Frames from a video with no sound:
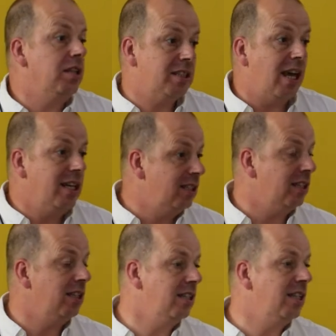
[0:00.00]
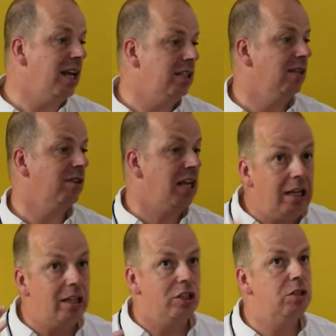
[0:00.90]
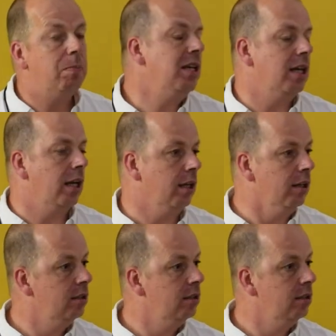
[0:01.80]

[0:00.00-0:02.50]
that, say, isn't natively English speaking?